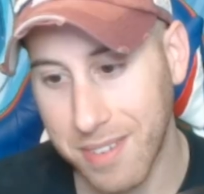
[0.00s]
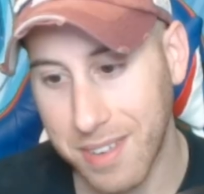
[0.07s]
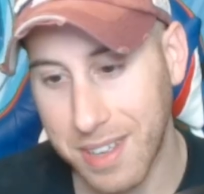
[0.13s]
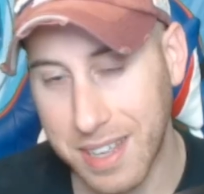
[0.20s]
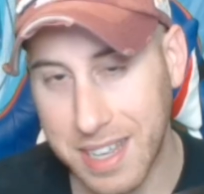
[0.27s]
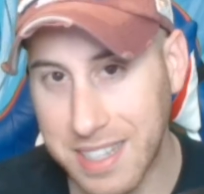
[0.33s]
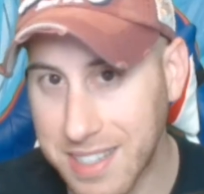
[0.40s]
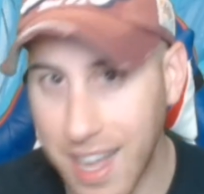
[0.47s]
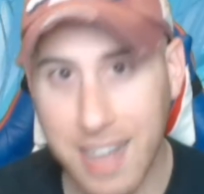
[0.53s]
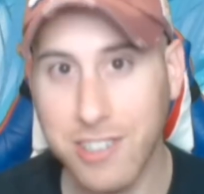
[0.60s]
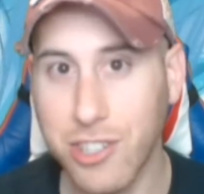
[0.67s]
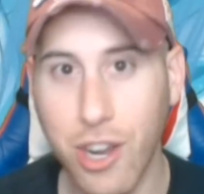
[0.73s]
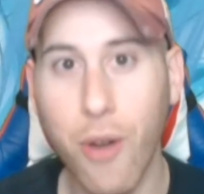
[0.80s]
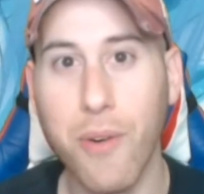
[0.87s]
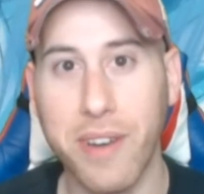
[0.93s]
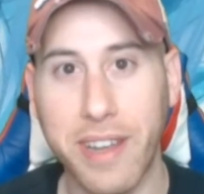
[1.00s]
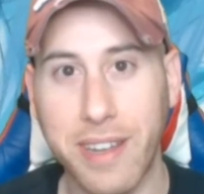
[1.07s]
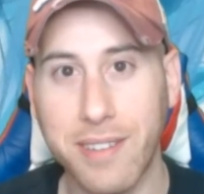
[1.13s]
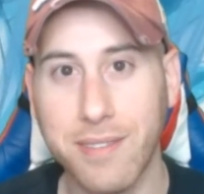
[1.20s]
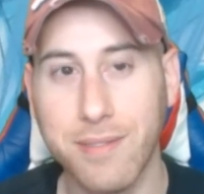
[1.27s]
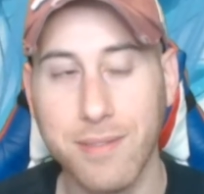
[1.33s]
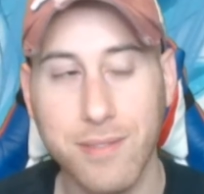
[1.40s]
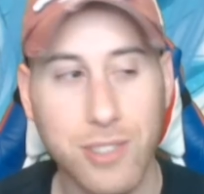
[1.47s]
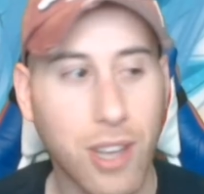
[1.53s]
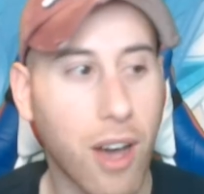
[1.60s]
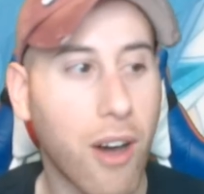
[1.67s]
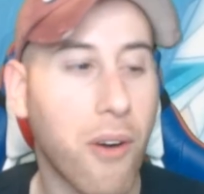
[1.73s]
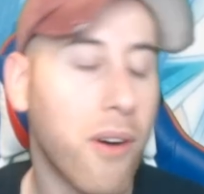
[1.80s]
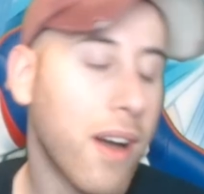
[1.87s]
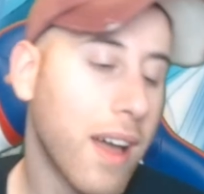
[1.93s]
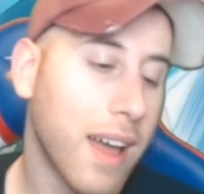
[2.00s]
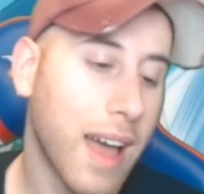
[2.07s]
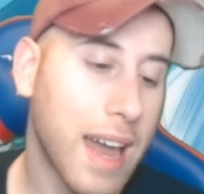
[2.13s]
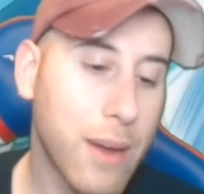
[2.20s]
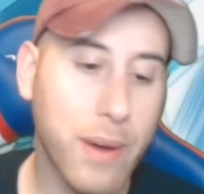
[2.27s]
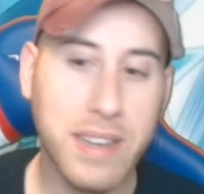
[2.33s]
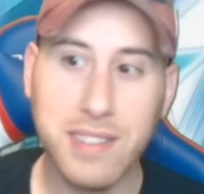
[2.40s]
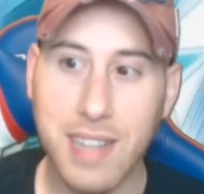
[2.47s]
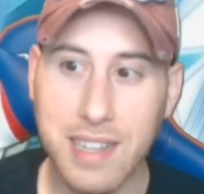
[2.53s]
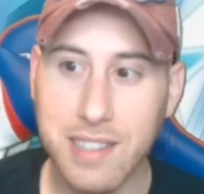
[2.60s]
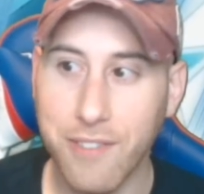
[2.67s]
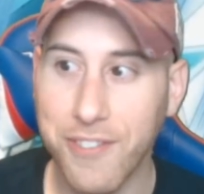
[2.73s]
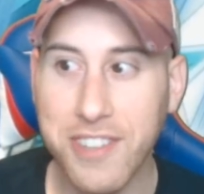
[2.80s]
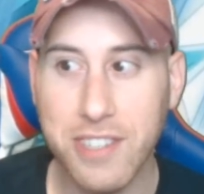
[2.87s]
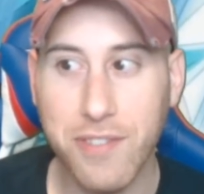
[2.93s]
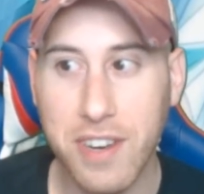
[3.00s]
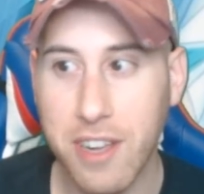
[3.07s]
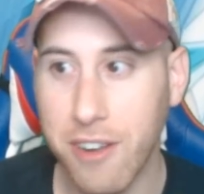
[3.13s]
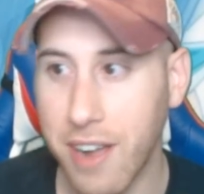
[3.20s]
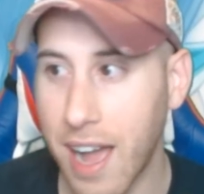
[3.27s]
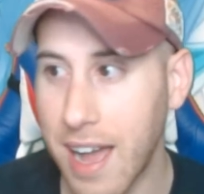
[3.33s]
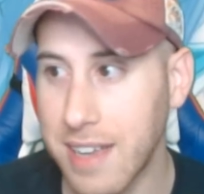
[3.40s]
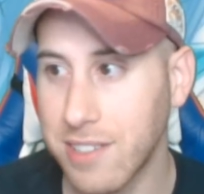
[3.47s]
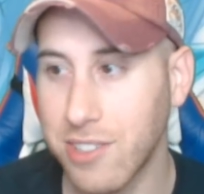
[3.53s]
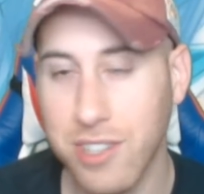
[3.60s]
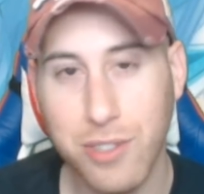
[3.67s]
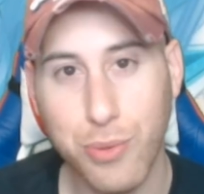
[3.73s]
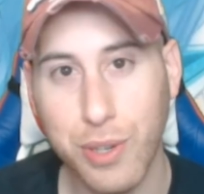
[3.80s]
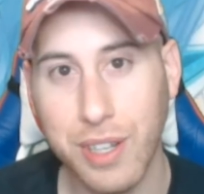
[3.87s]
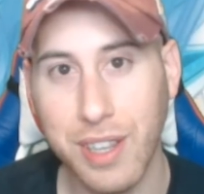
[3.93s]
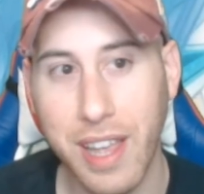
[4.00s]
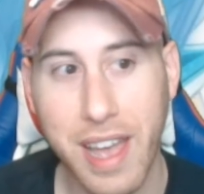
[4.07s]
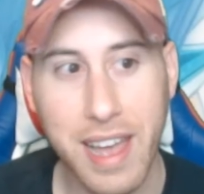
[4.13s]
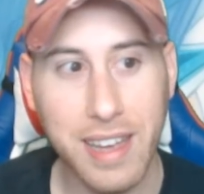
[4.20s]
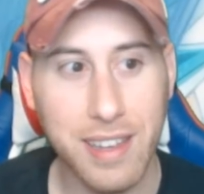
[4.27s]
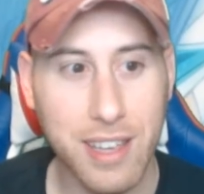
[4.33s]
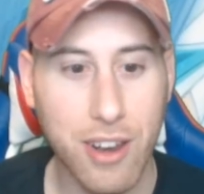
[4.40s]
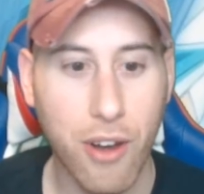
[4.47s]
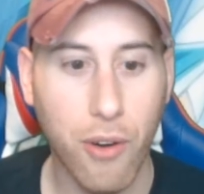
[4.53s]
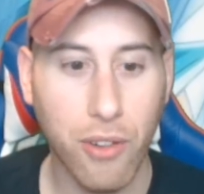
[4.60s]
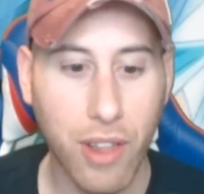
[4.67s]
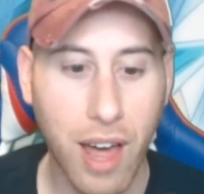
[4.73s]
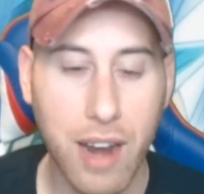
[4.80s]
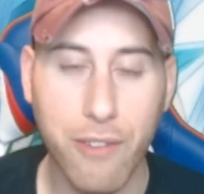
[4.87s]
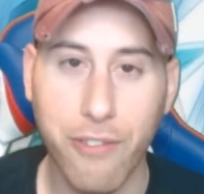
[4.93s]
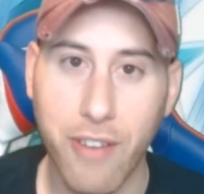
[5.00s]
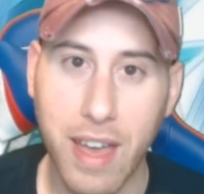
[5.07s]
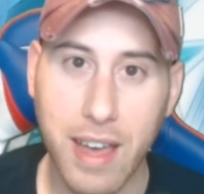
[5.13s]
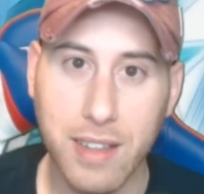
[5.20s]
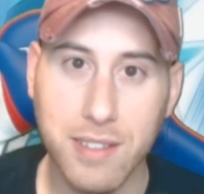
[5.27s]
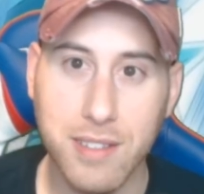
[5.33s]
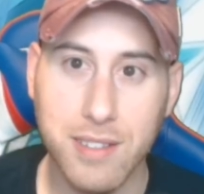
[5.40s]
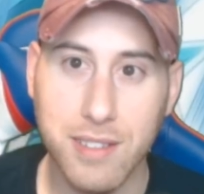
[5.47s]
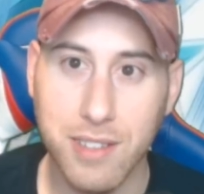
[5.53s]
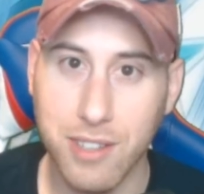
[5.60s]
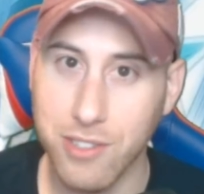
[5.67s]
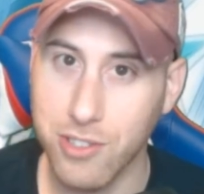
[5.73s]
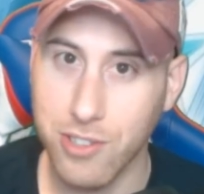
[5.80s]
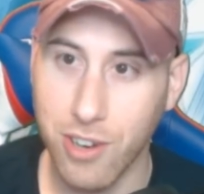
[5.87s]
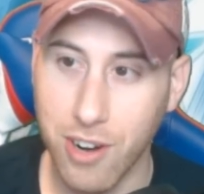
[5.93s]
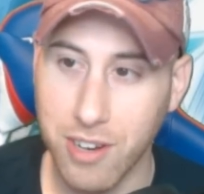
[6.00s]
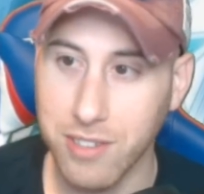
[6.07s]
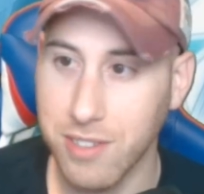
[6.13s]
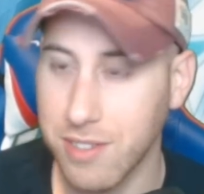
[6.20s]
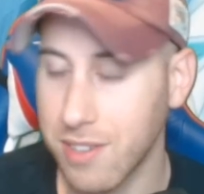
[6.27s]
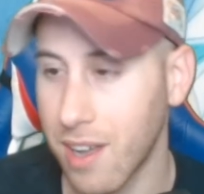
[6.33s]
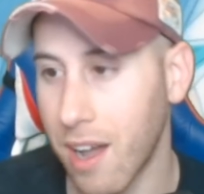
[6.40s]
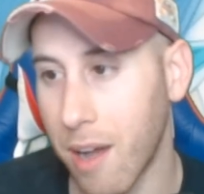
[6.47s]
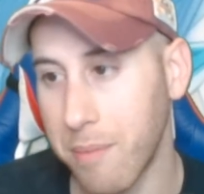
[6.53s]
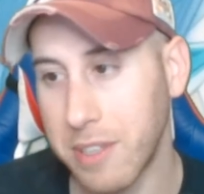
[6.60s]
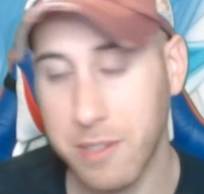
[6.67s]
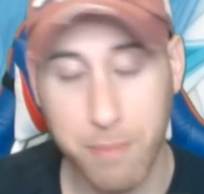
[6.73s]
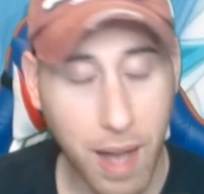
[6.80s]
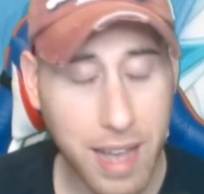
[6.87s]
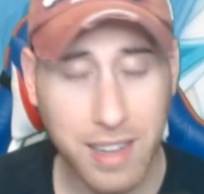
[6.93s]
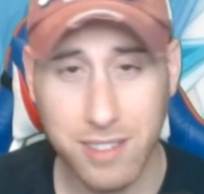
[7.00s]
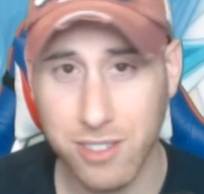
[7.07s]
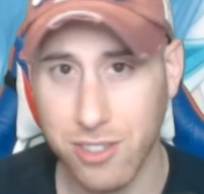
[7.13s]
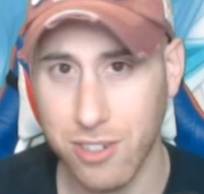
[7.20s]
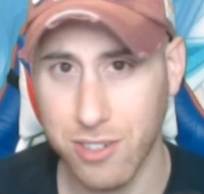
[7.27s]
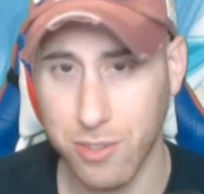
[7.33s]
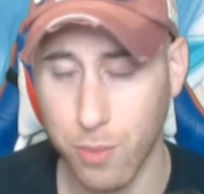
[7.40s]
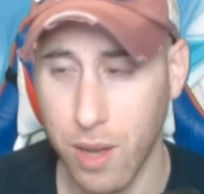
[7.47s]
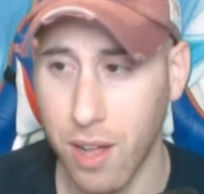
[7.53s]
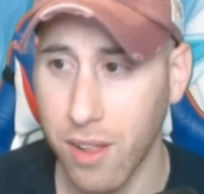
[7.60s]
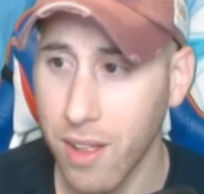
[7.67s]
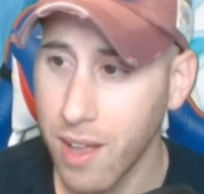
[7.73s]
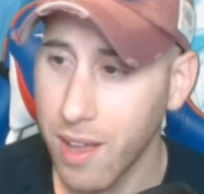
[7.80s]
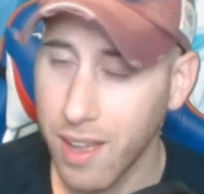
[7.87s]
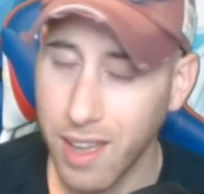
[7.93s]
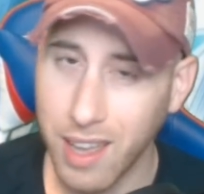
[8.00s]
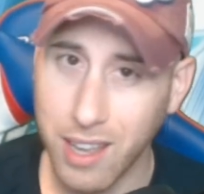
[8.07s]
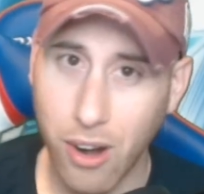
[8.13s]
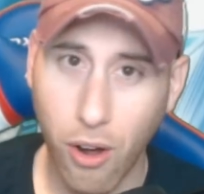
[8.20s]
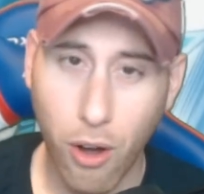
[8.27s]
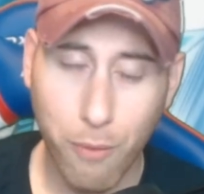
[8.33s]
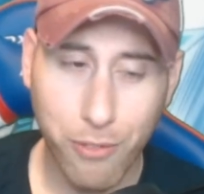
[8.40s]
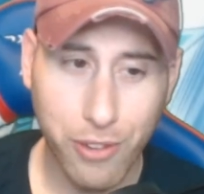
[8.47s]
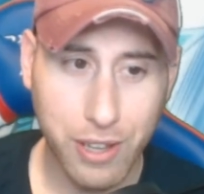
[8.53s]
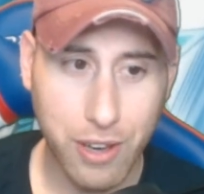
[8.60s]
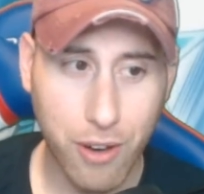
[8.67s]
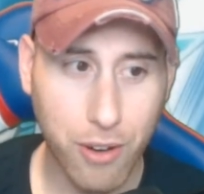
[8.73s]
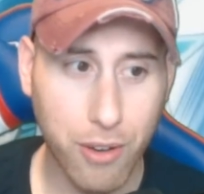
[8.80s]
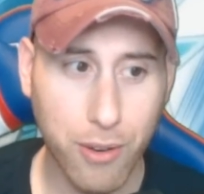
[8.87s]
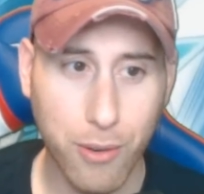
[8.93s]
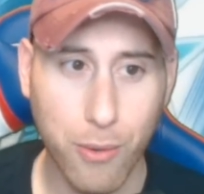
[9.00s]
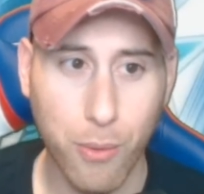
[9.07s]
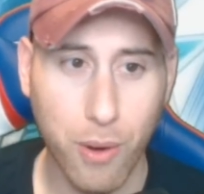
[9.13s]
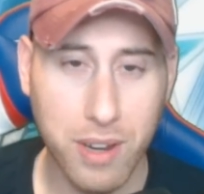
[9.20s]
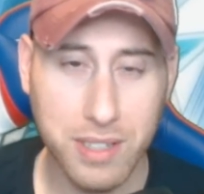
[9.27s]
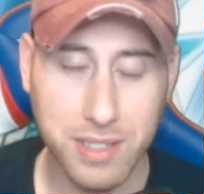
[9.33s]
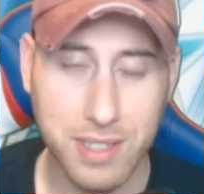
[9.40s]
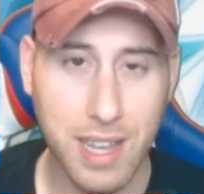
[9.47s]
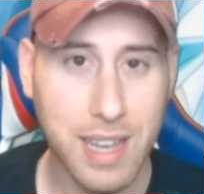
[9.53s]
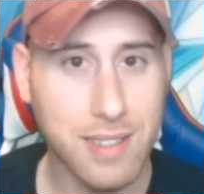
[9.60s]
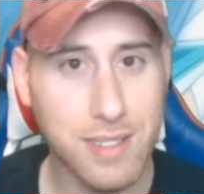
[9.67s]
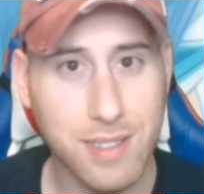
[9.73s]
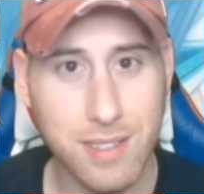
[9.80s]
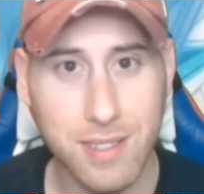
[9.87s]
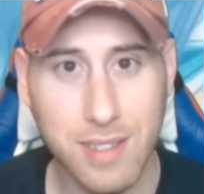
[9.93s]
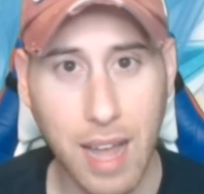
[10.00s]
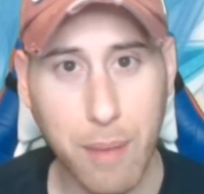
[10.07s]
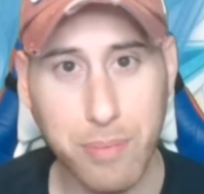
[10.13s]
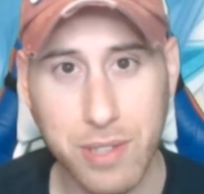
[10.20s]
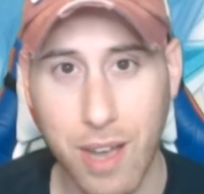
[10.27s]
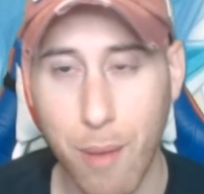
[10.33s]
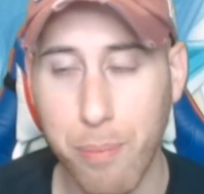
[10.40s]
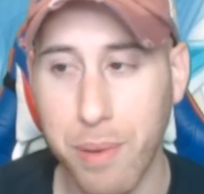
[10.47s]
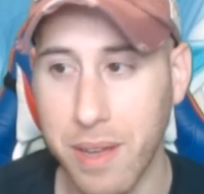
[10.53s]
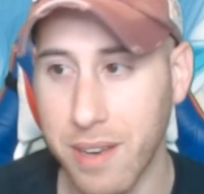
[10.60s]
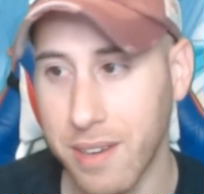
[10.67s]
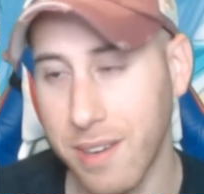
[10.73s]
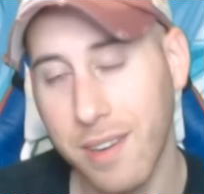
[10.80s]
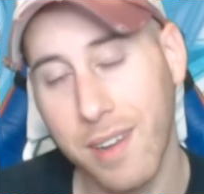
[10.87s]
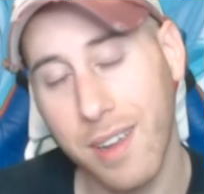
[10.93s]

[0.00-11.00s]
he's not showing it. So anyways, that's it for this video, guys. Just relaying, you know, a lot of fans' concerns. It's my concern as well. And, you know, hopefully Goku one of these days steps up and,